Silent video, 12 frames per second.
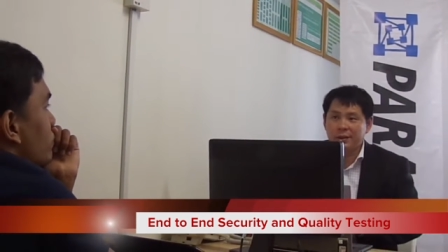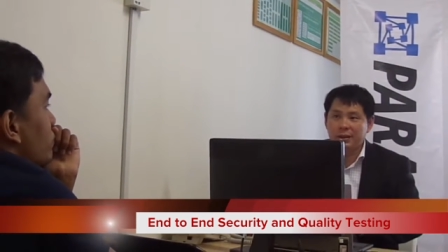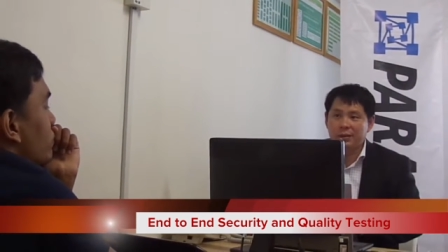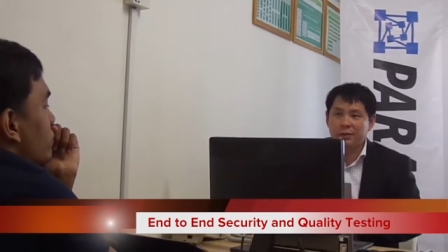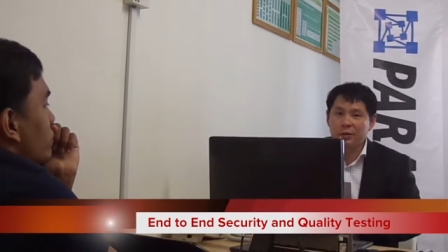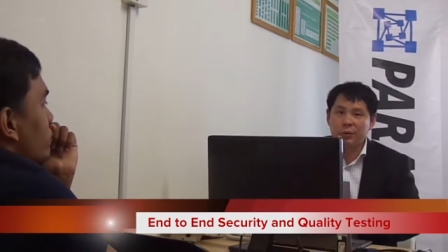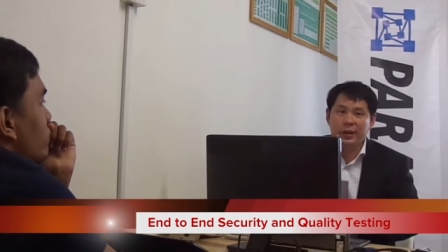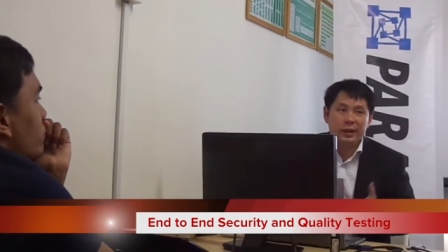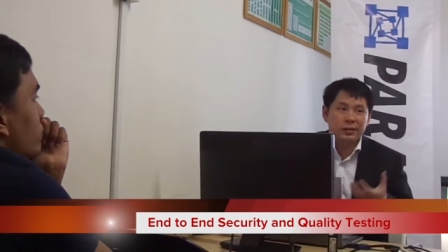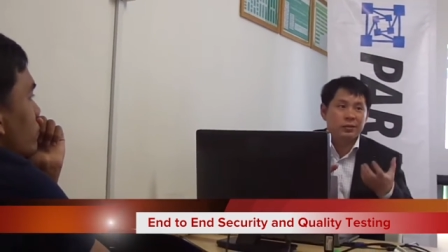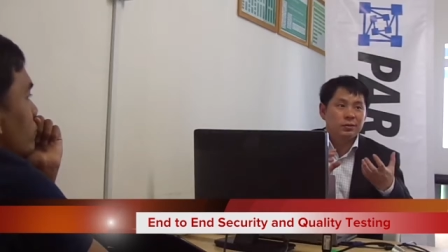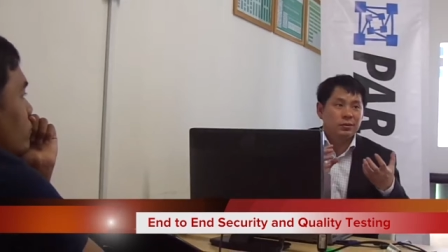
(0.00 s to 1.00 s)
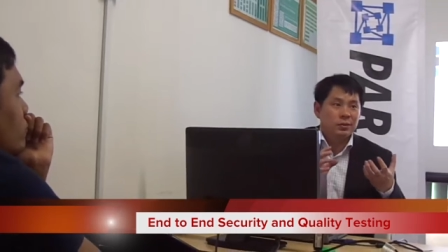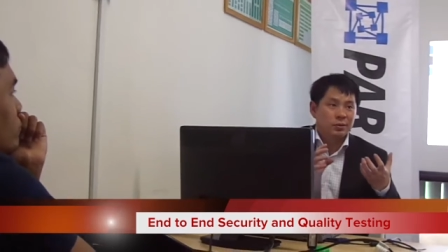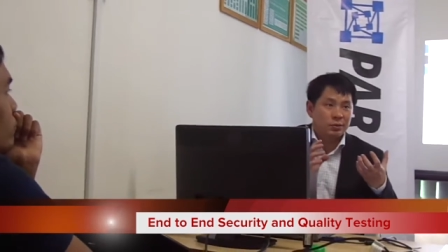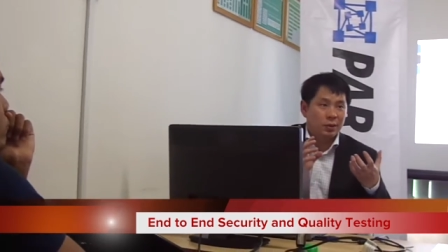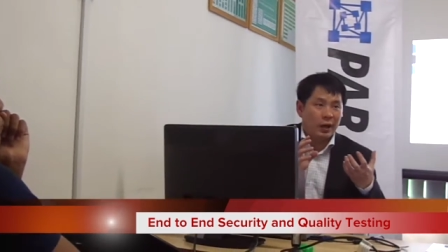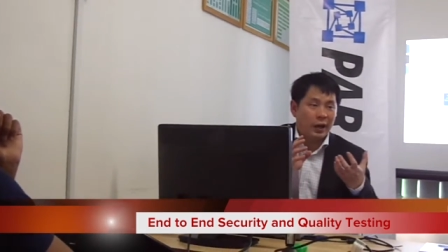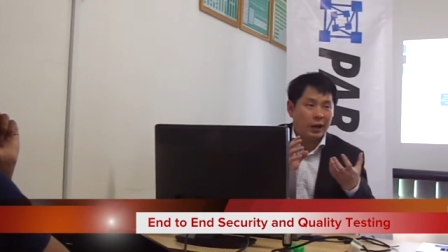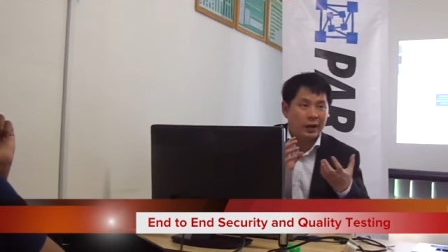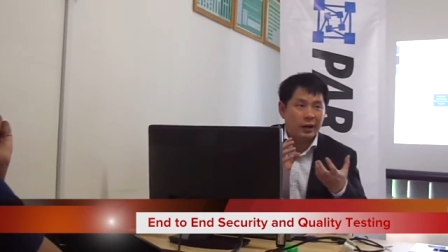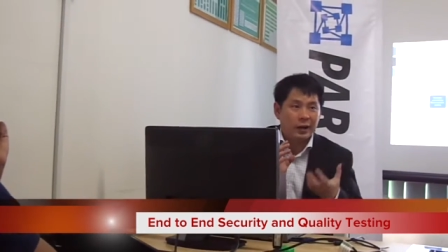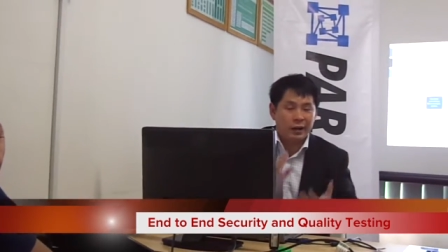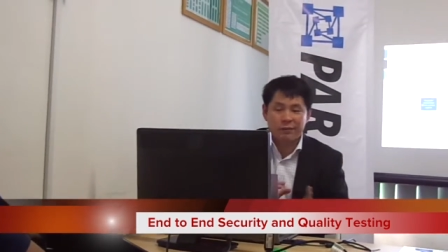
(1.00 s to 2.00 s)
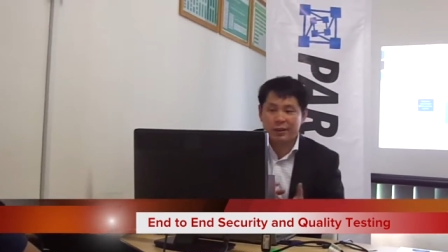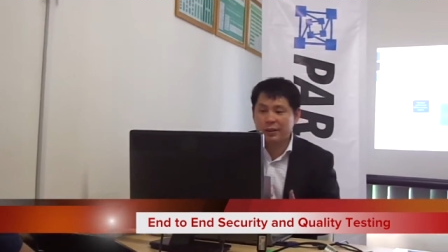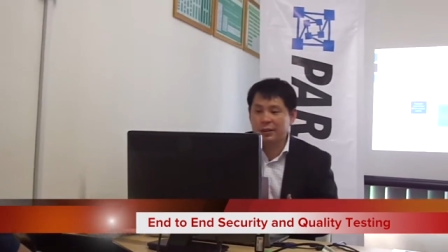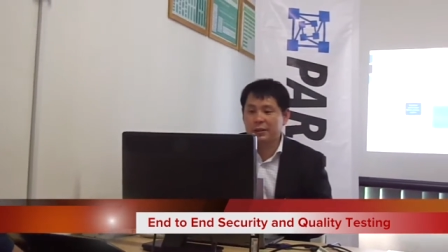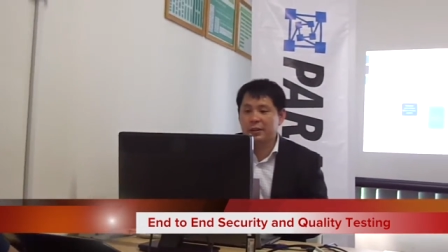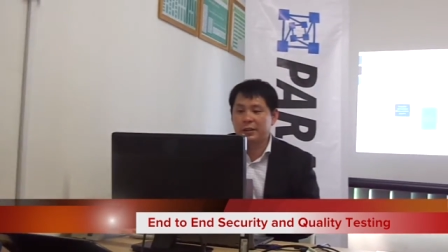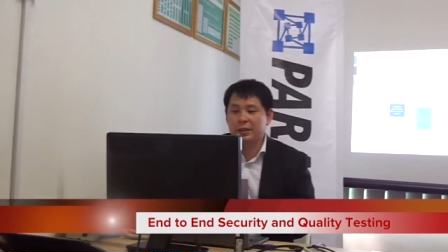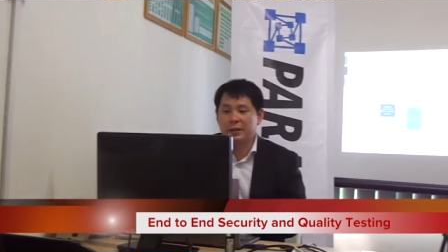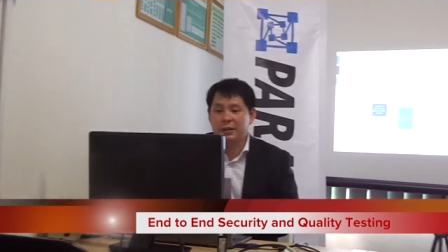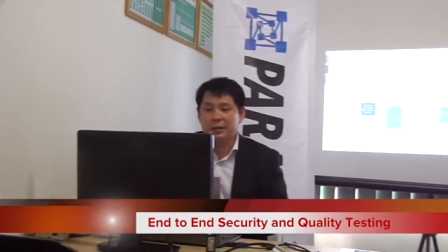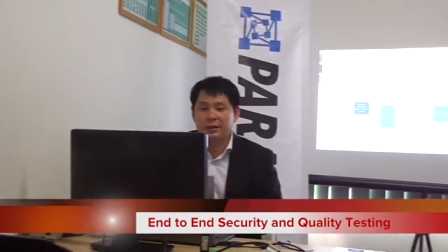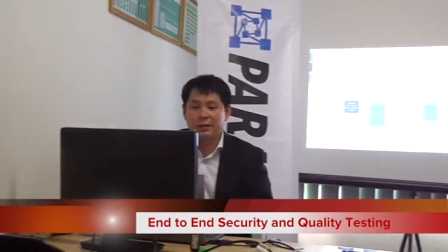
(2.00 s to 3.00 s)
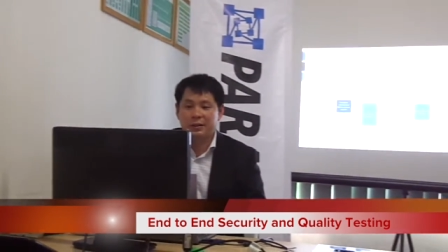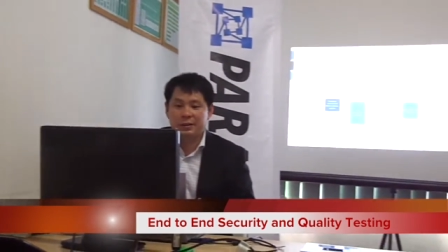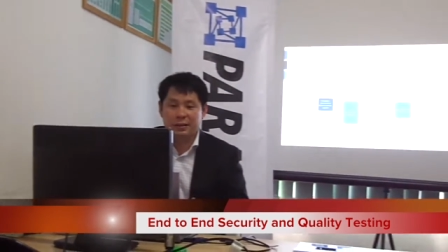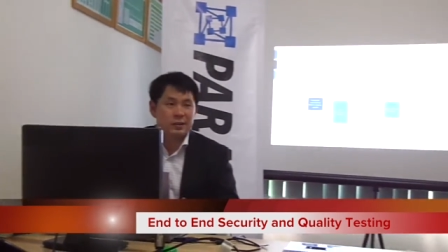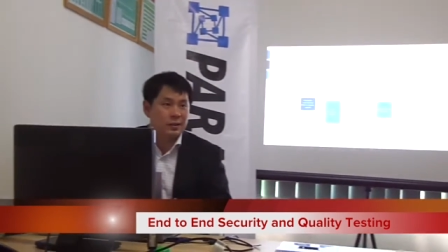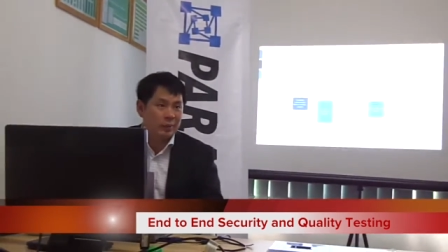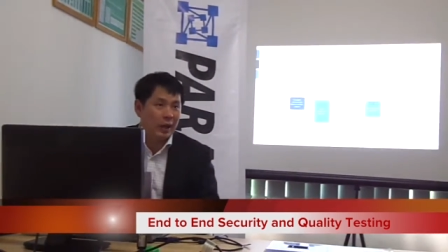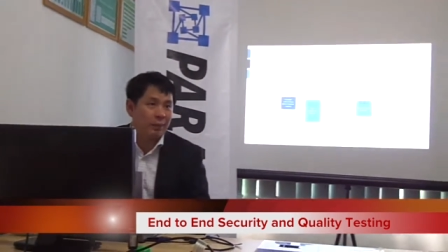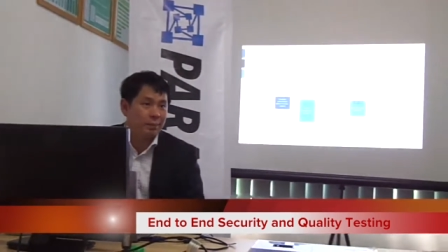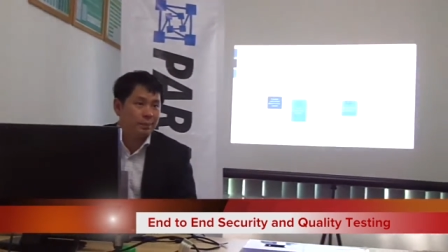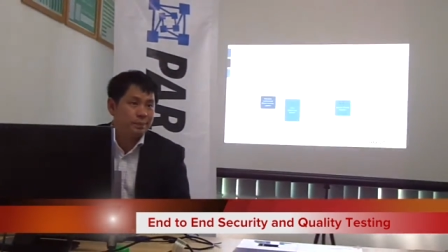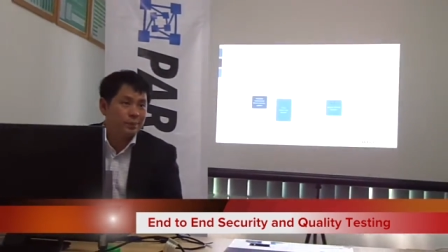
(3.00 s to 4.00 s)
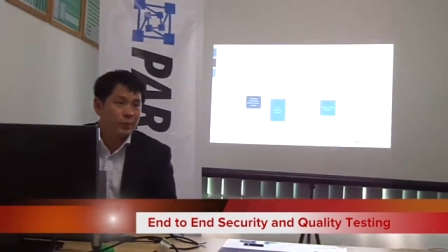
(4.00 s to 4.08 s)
If you wait until you are having the system up,